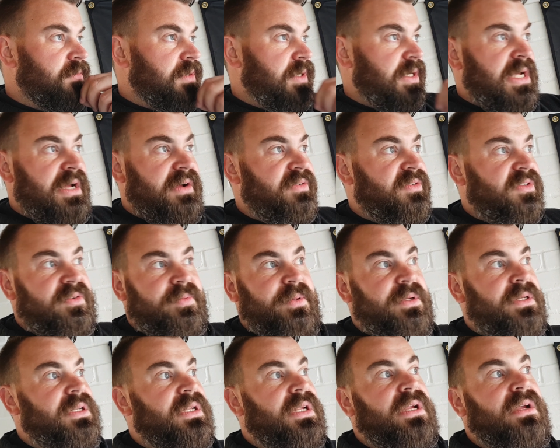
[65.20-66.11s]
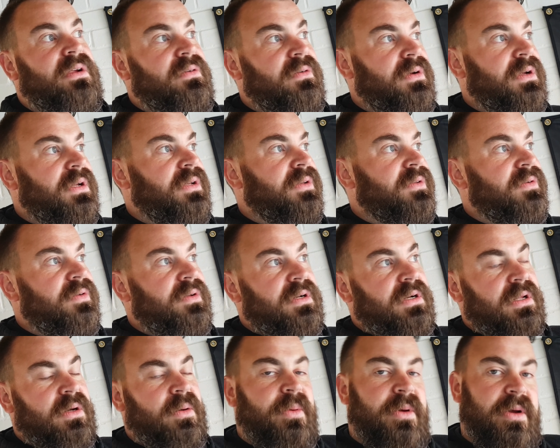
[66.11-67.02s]
yeah, I've just been tinkering, doing
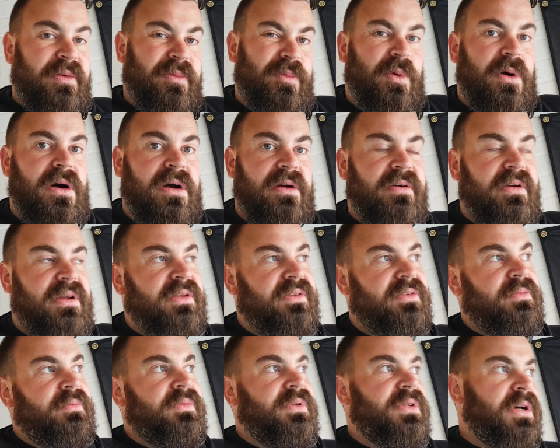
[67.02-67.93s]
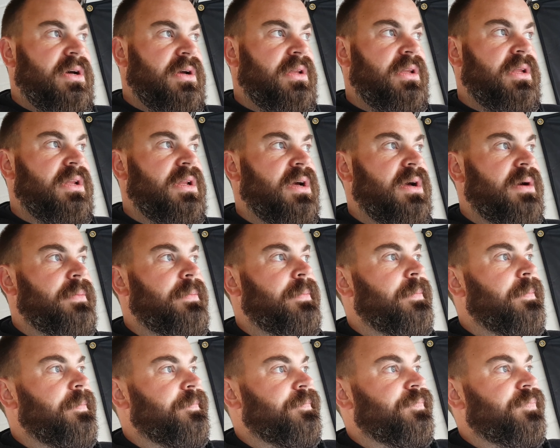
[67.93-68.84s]
a little bit of wiring, some tidying up,
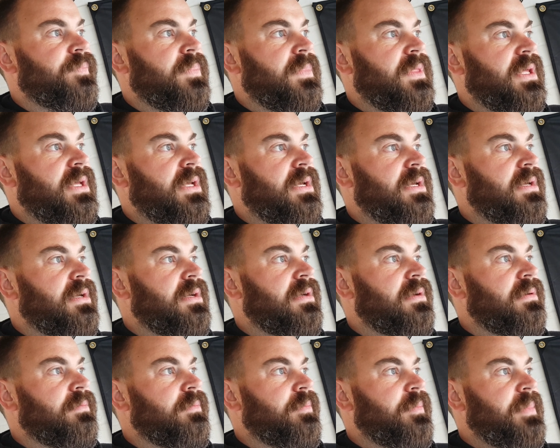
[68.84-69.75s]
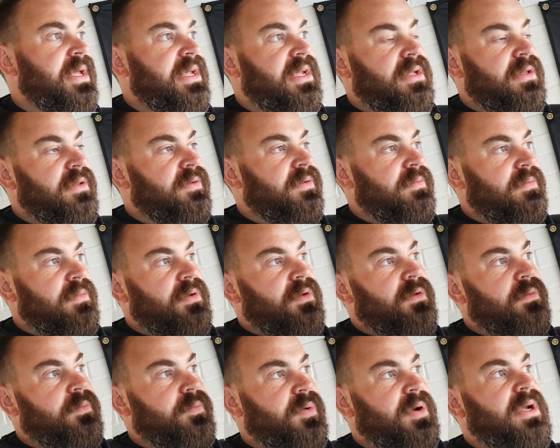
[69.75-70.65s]
making some
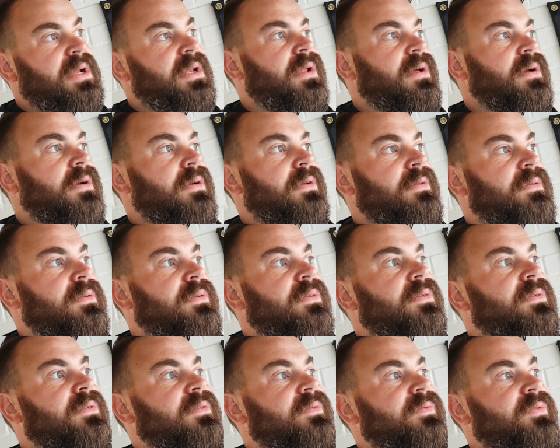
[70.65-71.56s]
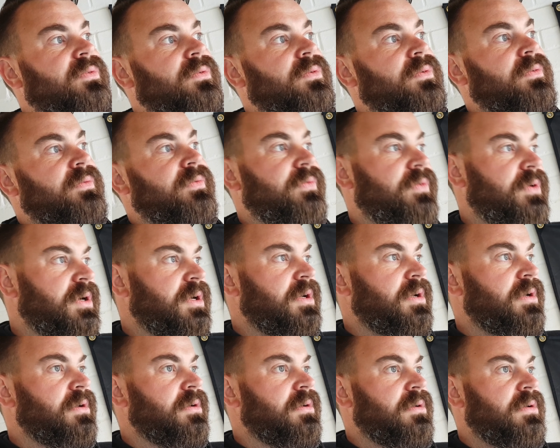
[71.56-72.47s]
new brake lines for the
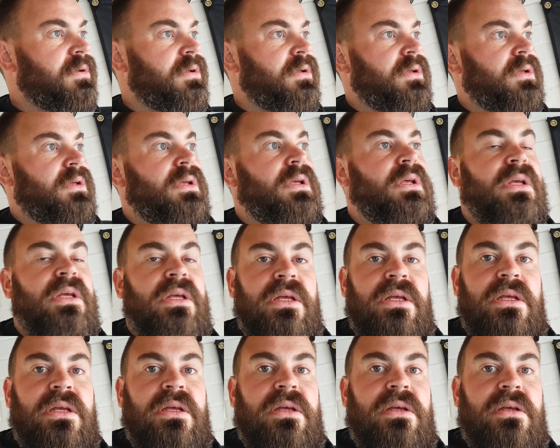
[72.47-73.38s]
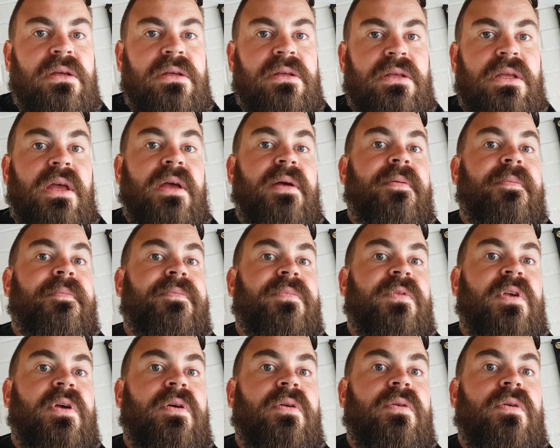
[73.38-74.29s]
front. Yeah,
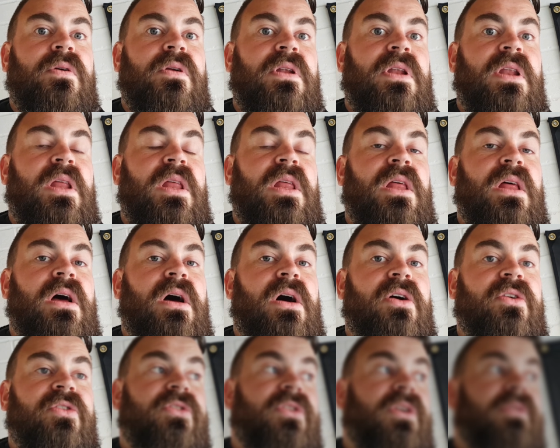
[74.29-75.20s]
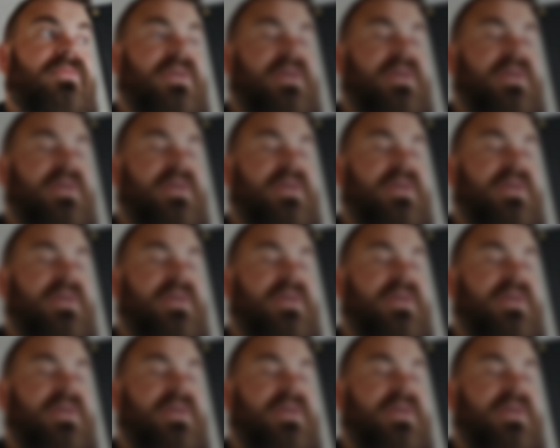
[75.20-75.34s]
so I'll show you